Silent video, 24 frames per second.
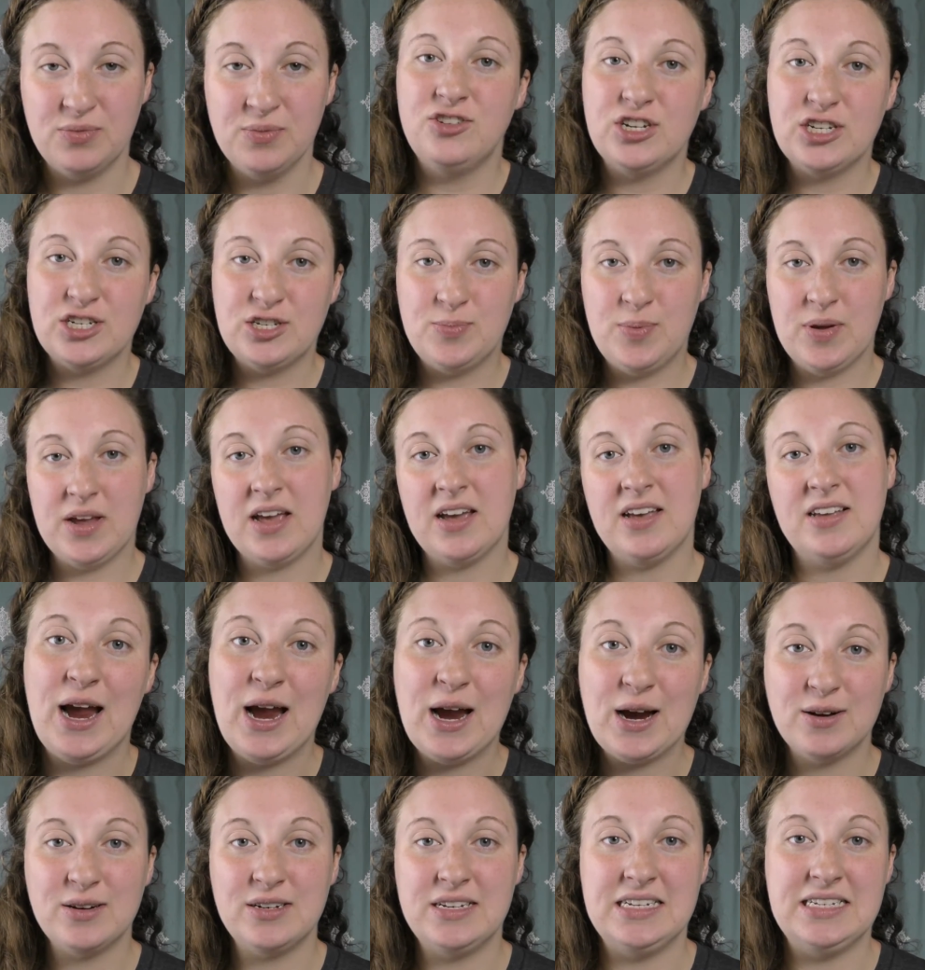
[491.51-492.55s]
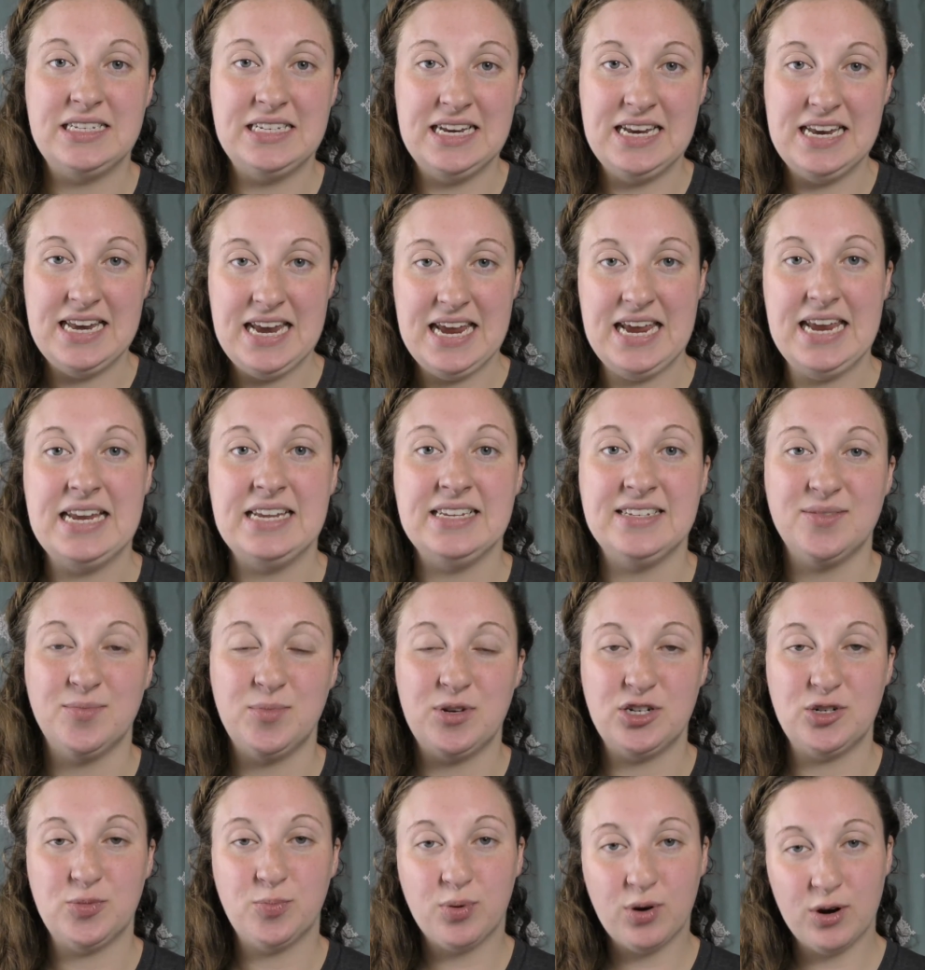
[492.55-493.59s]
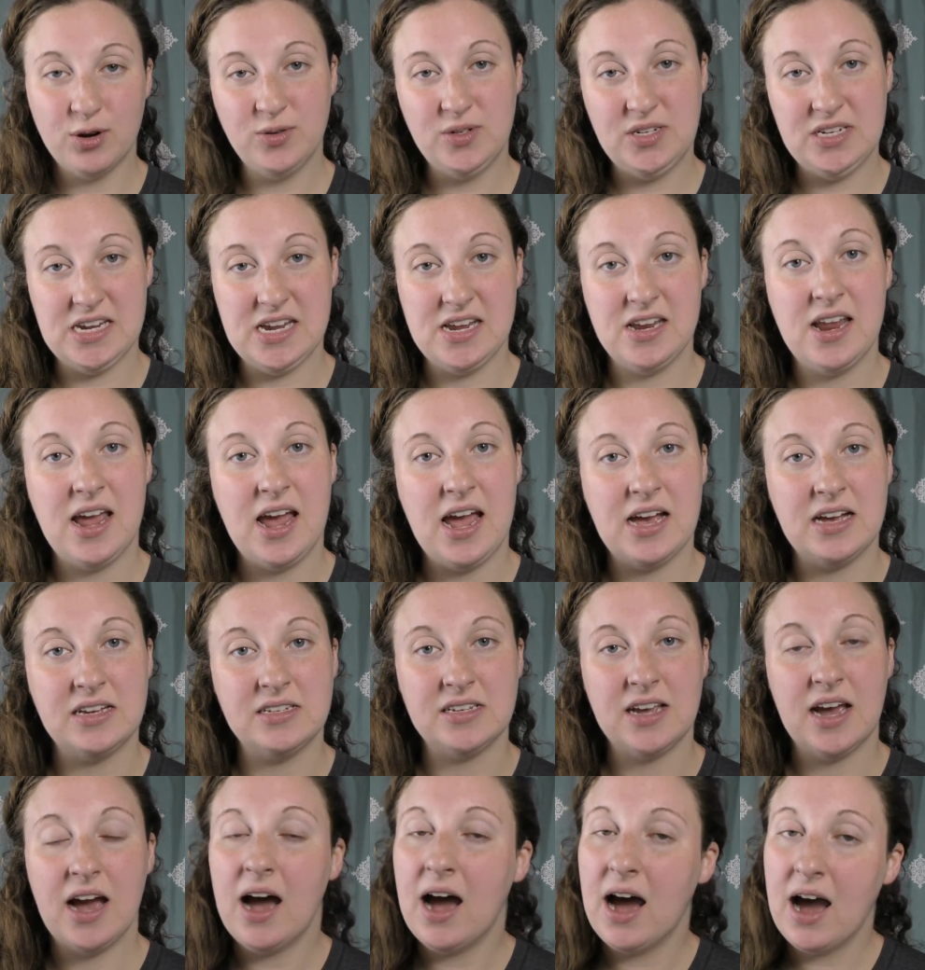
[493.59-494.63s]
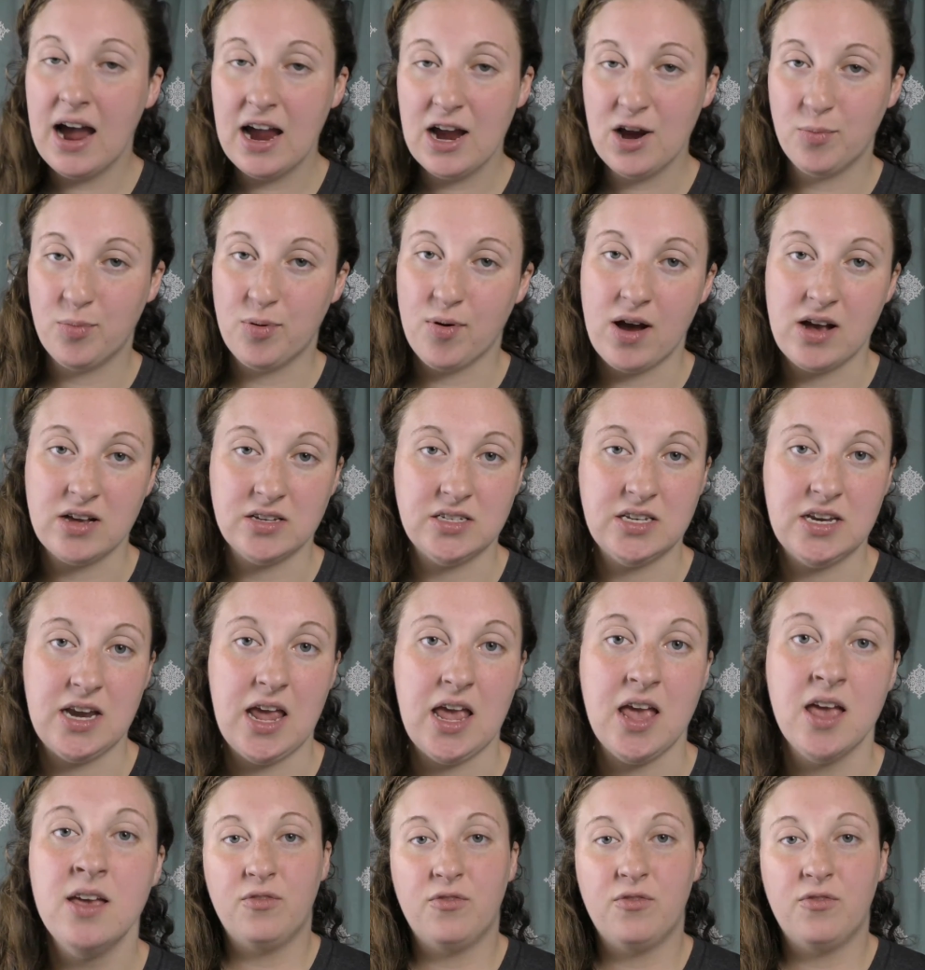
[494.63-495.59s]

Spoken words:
just because hair doesn't need as much protein as a higher porosity.